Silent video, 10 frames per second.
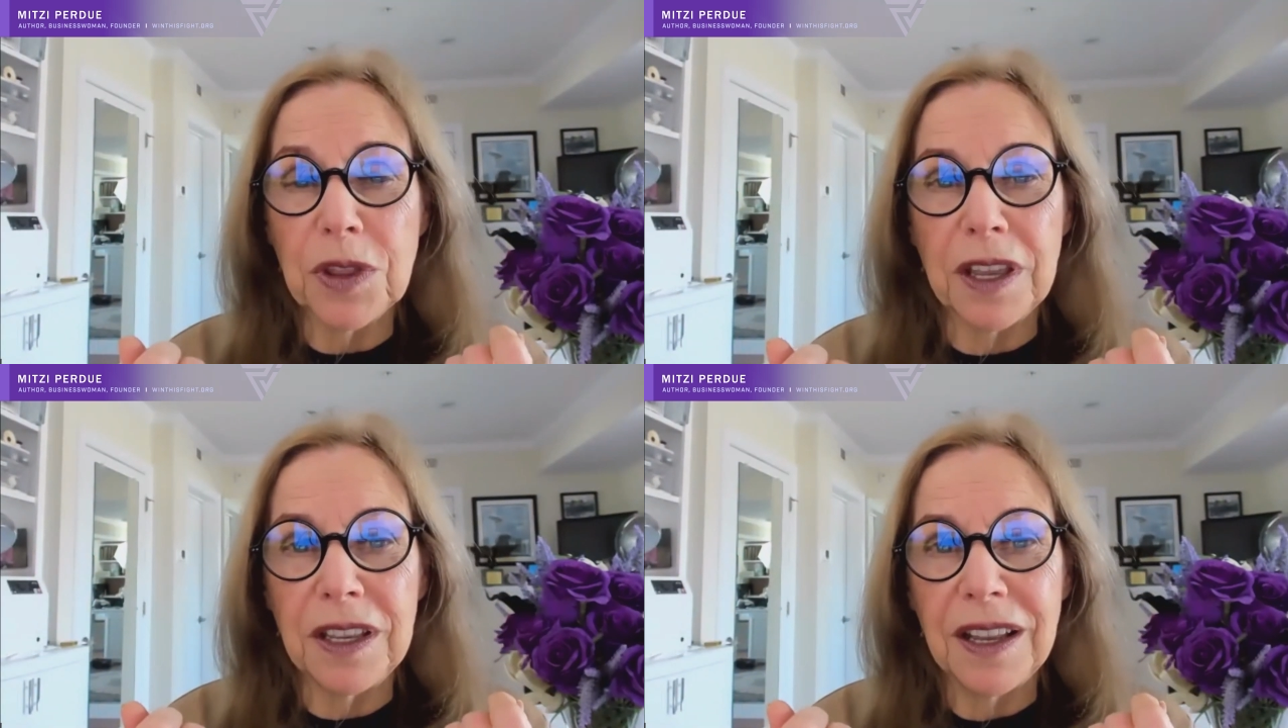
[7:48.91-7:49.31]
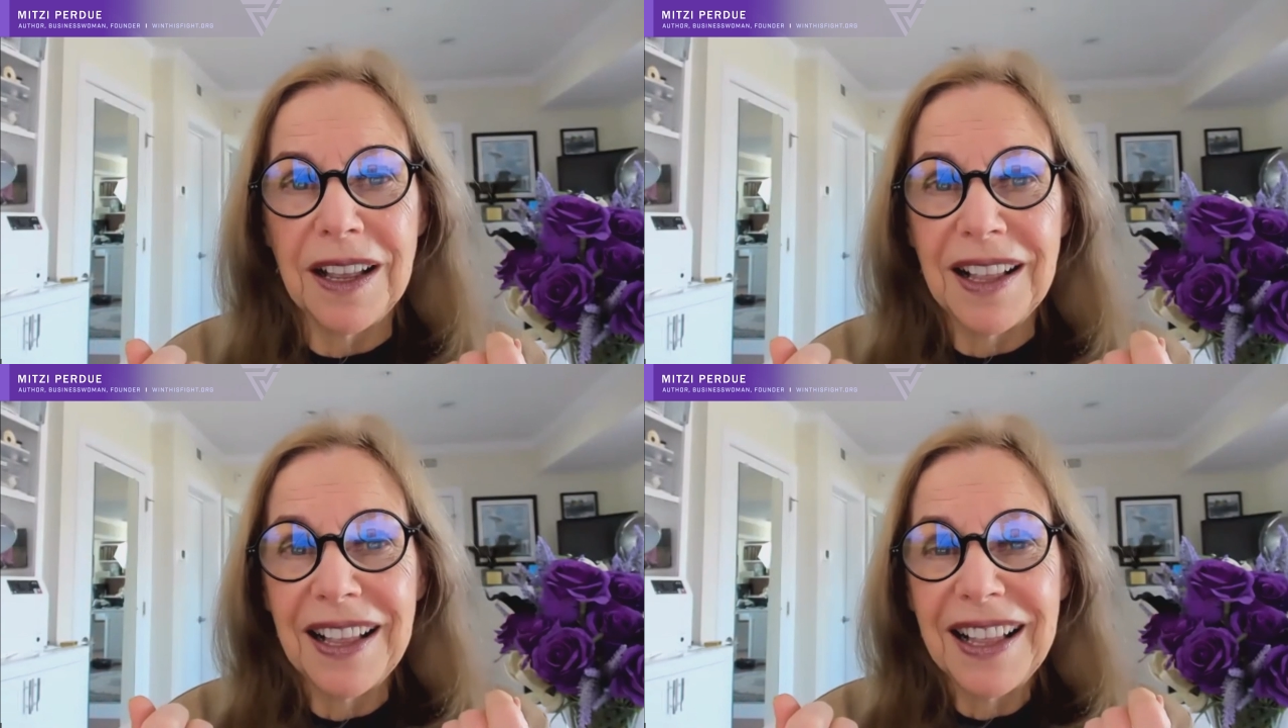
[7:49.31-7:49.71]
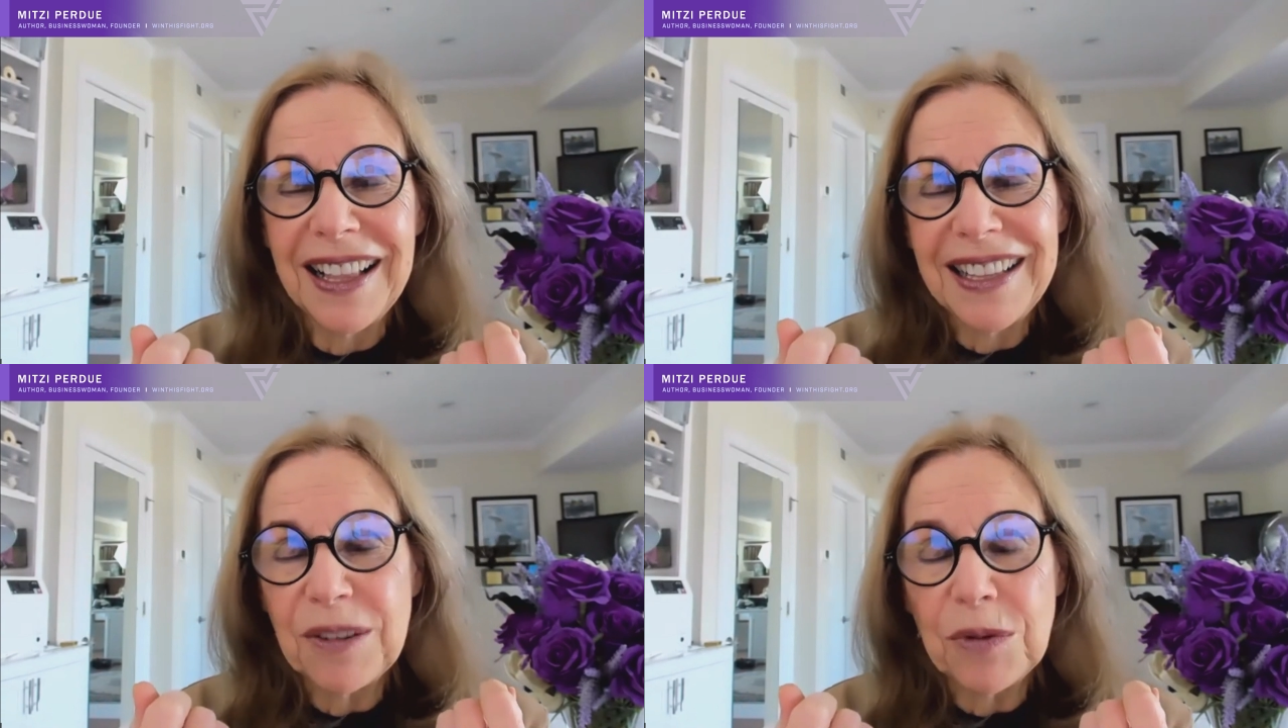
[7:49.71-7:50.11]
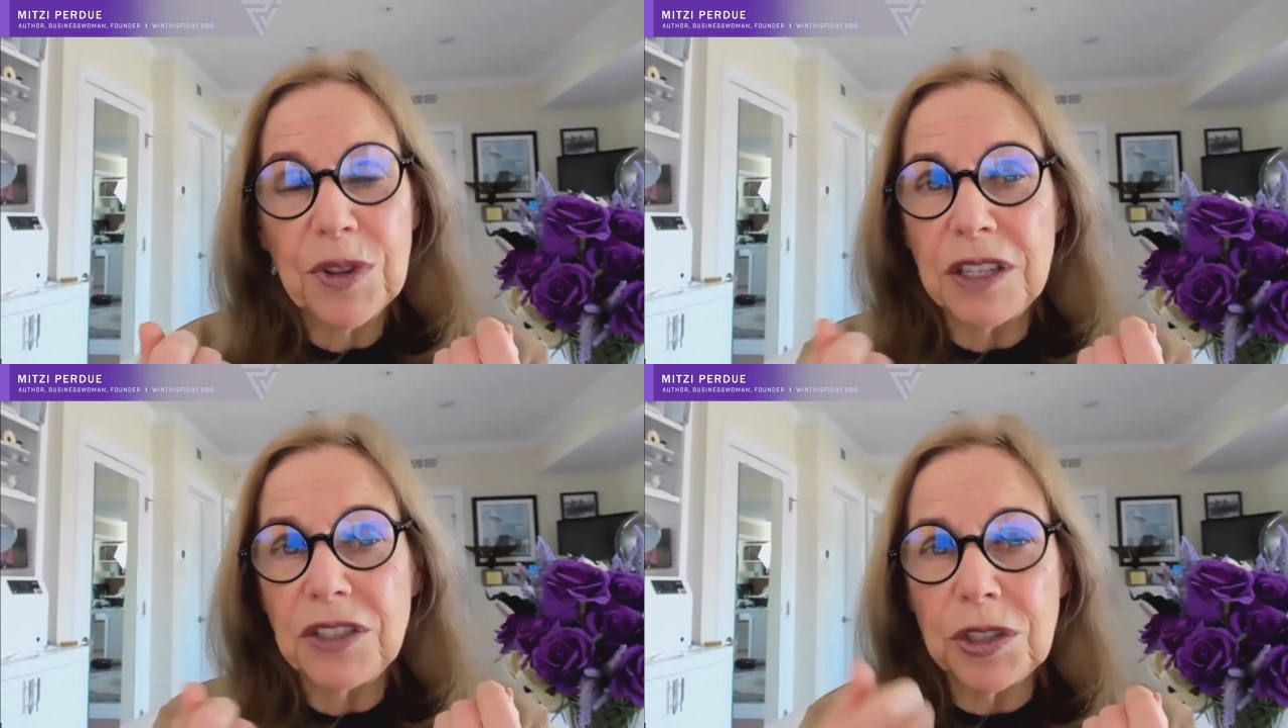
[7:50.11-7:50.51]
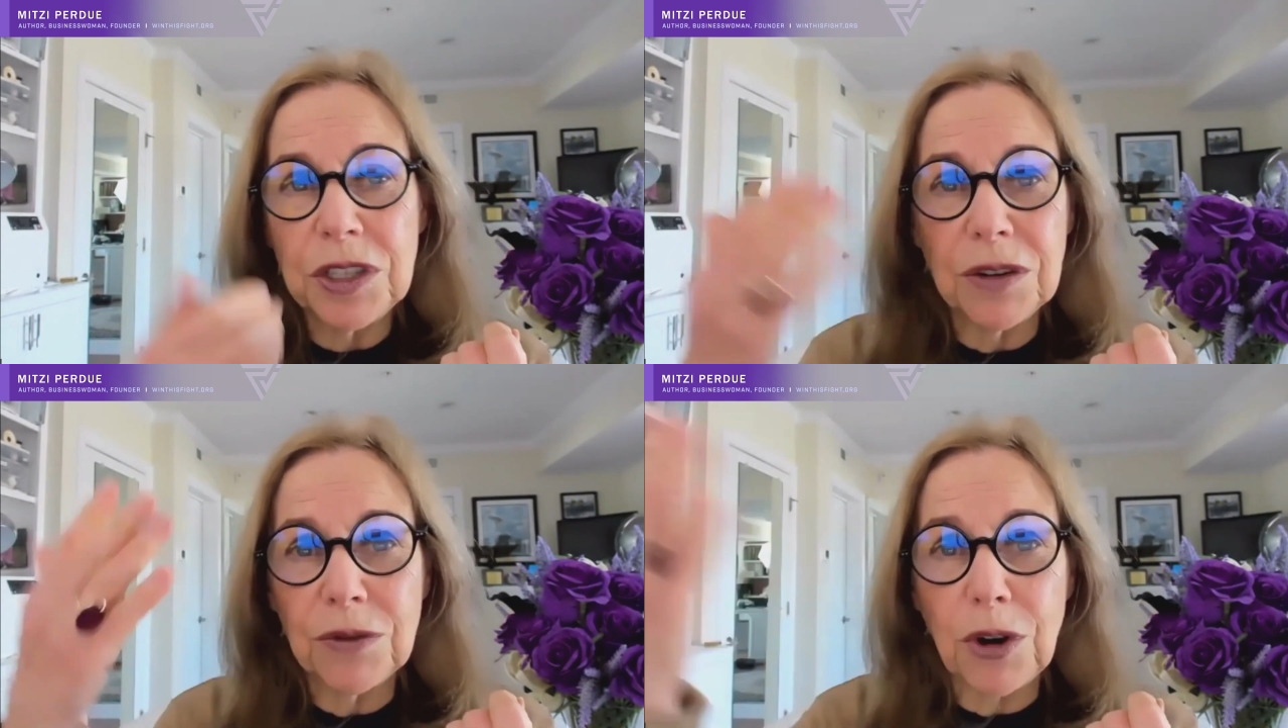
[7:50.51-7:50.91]
they just
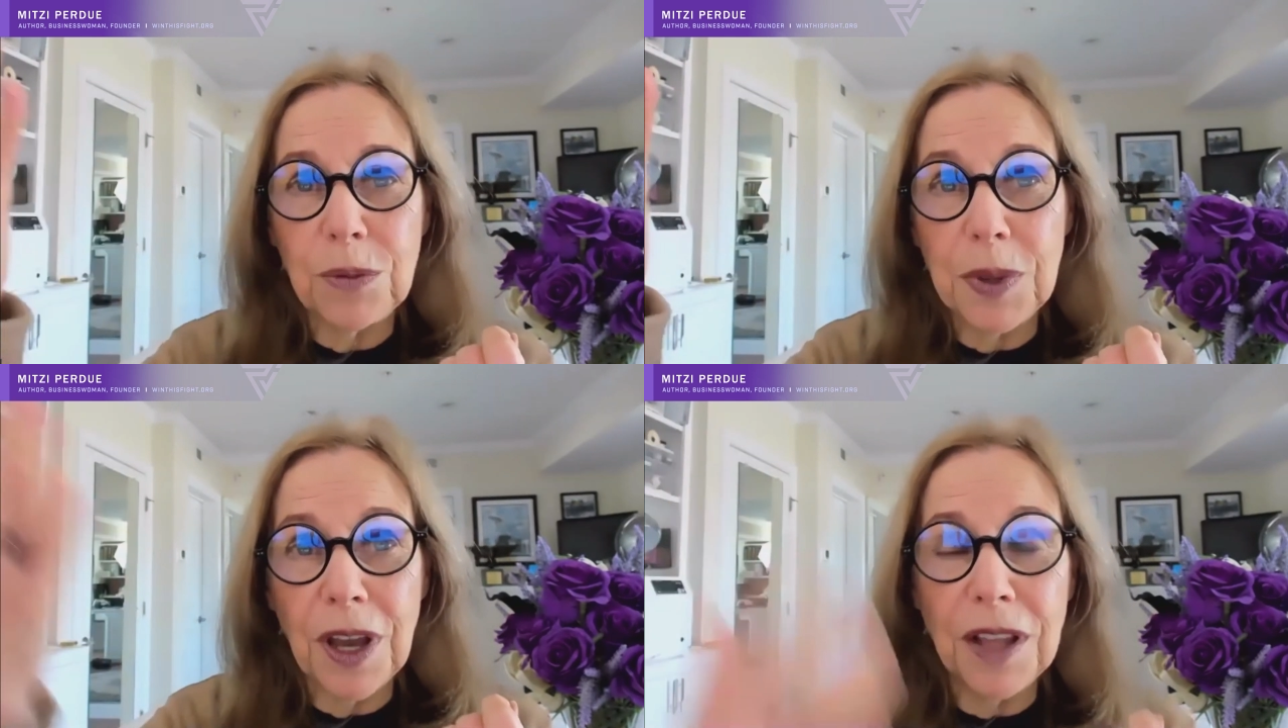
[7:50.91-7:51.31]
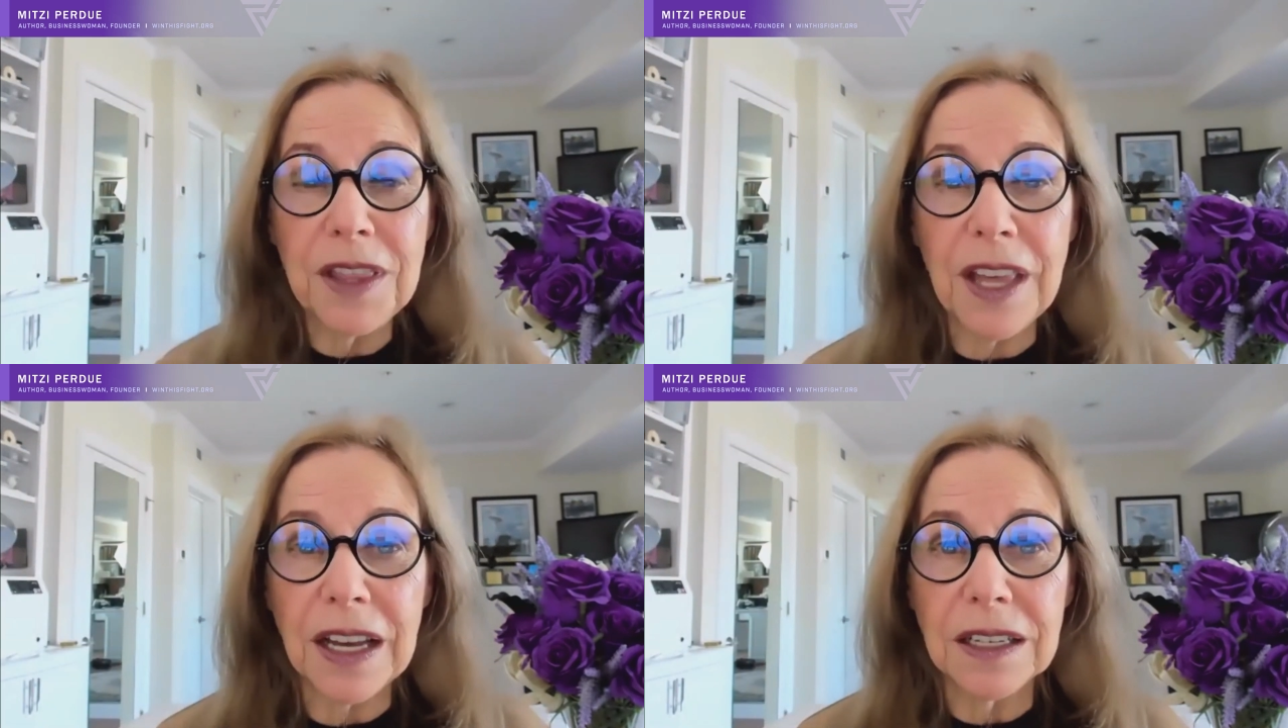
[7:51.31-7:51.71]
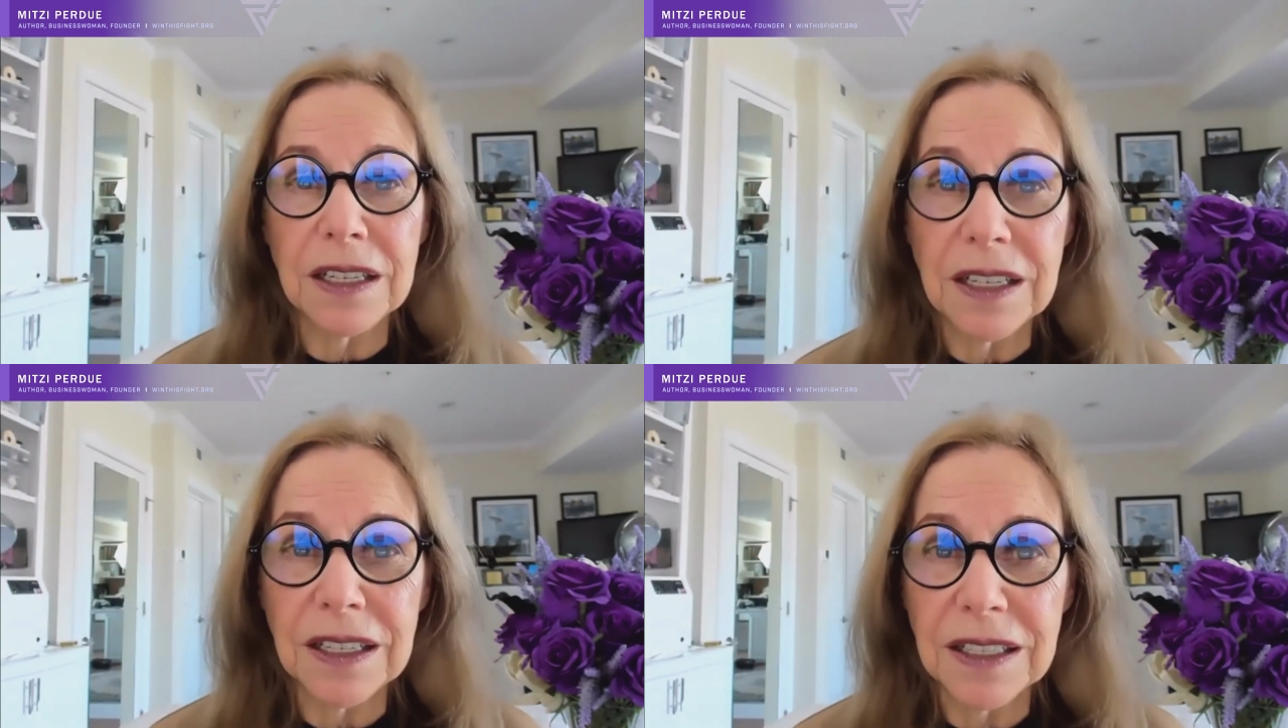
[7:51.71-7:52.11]
didn't grow beyond that.